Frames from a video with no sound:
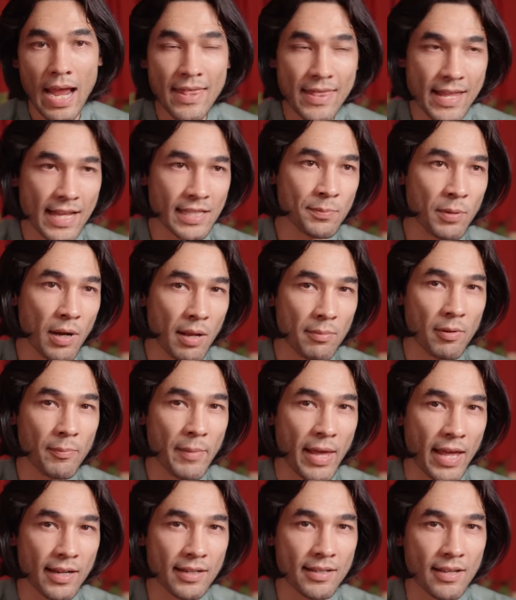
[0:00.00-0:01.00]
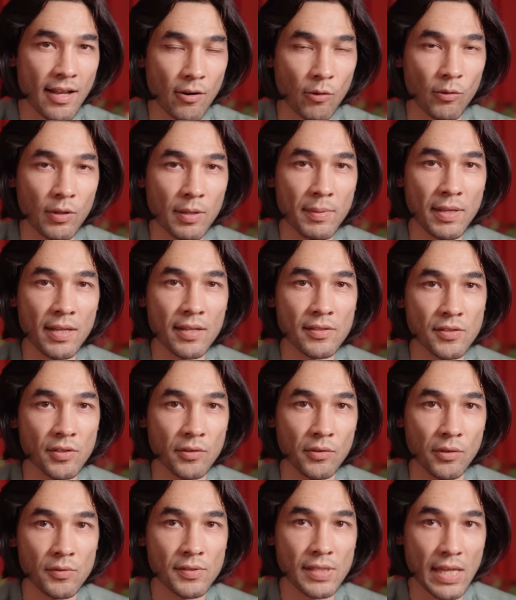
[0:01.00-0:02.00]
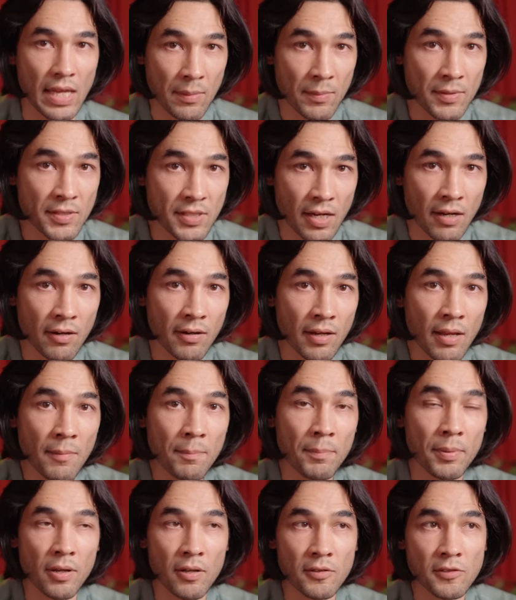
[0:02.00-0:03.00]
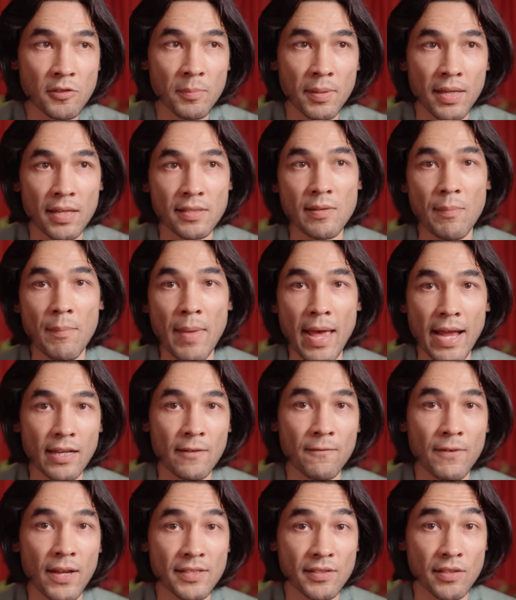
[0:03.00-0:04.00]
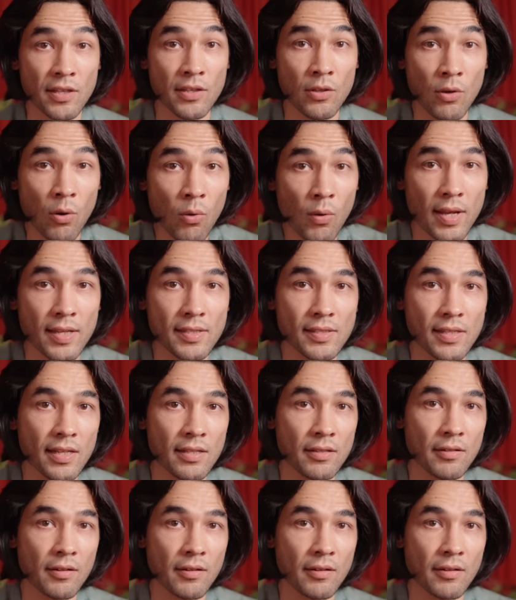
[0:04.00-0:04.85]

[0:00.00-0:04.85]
And that's problematic not only because you lose image area, but also because it magnifies the noise in